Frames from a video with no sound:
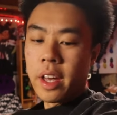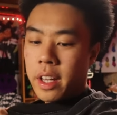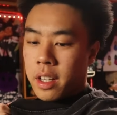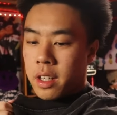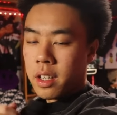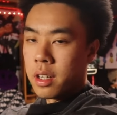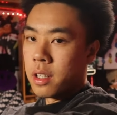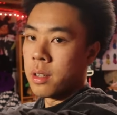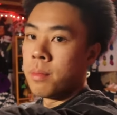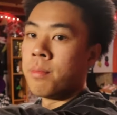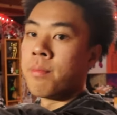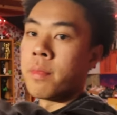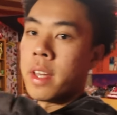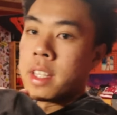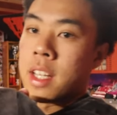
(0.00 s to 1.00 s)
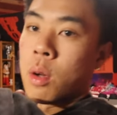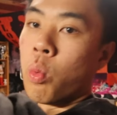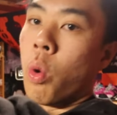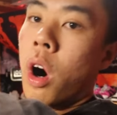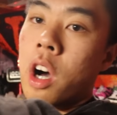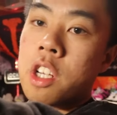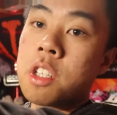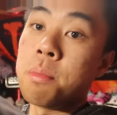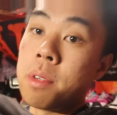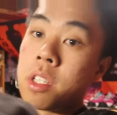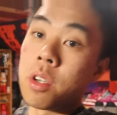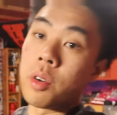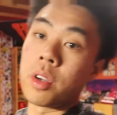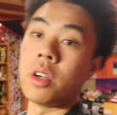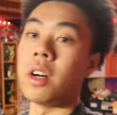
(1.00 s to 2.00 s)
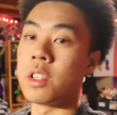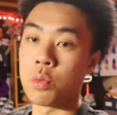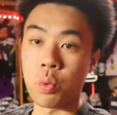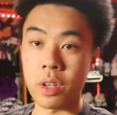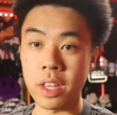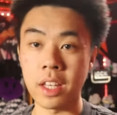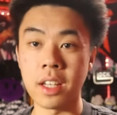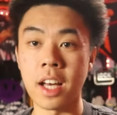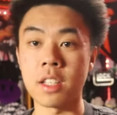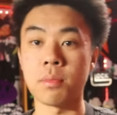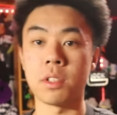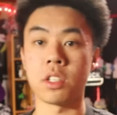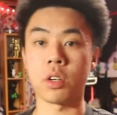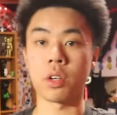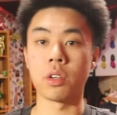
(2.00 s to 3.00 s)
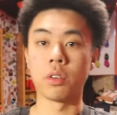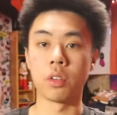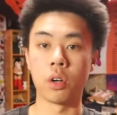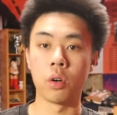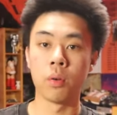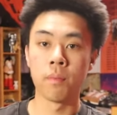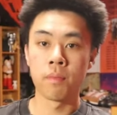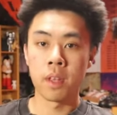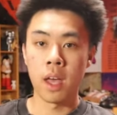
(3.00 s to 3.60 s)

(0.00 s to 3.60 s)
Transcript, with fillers: Like it's like washed material. It's really nice material though.